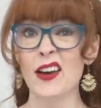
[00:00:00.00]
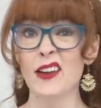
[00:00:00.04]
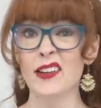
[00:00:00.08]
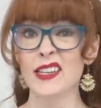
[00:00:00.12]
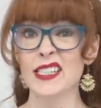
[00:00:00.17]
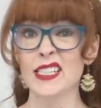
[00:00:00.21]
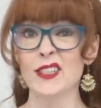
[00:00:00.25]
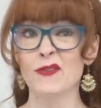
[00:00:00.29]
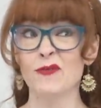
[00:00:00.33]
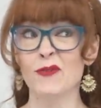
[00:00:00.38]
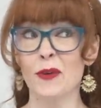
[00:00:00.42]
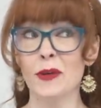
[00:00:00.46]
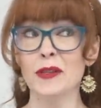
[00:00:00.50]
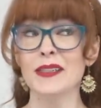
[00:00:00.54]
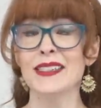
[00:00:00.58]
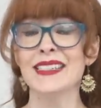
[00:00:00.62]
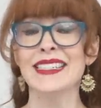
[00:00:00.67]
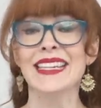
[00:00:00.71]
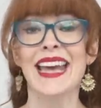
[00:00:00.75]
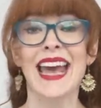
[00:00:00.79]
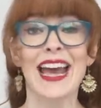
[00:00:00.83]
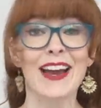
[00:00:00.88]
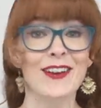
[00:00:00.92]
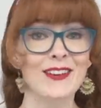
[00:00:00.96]
on us
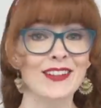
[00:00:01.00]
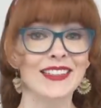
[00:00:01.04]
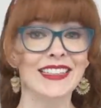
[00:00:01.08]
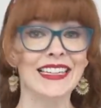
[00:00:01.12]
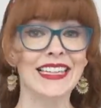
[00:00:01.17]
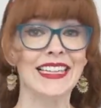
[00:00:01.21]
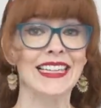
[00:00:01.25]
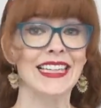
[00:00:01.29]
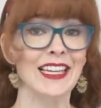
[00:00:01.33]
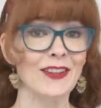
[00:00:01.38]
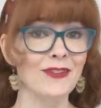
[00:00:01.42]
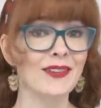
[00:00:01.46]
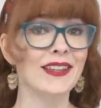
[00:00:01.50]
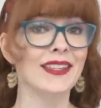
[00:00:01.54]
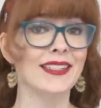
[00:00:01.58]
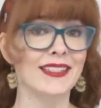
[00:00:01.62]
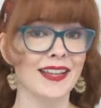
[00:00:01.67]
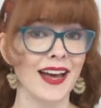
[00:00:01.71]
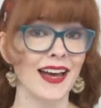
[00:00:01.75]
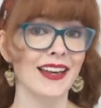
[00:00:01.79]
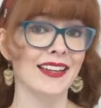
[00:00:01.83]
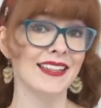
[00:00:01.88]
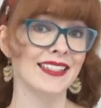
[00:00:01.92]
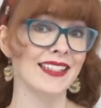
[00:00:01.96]
voluntarily giving
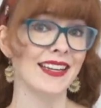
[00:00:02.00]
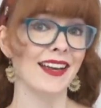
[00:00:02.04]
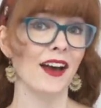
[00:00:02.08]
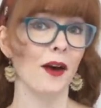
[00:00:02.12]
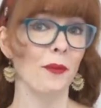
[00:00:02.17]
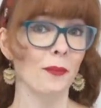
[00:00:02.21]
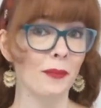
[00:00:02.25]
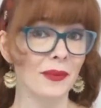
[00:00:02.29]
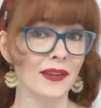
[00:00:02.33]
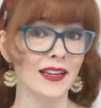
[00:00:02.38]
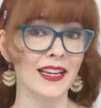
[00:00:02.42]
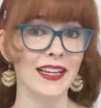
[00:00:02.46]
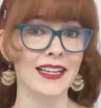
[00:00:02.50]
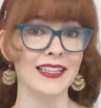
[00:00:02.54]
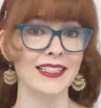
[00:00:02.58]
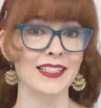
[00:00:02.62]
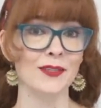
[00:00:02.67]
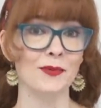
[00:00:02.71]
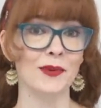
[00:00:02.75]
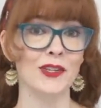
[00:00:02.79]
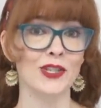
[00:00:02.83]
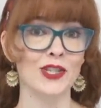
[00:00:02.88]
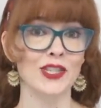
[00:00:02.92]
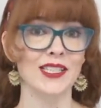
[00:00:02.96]
data to
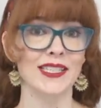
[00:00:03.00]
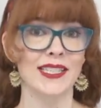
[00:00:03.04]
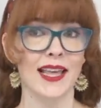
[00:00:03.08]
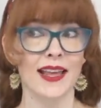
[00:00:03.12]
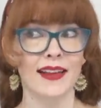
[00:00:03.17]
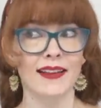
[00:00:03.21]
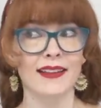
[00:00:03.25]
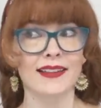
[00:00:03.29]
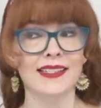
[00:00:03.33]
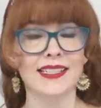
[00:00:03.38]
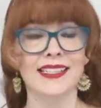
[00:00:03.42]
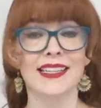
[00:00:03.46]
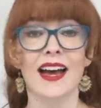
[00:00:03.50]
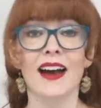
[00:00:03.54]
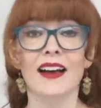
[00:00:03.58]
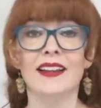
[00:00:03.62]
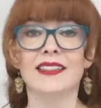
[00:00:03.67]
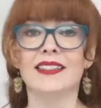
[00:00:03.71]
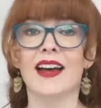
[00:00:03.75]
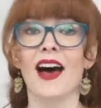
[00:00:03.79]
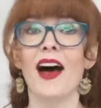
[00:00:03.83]
companies, which is then sucked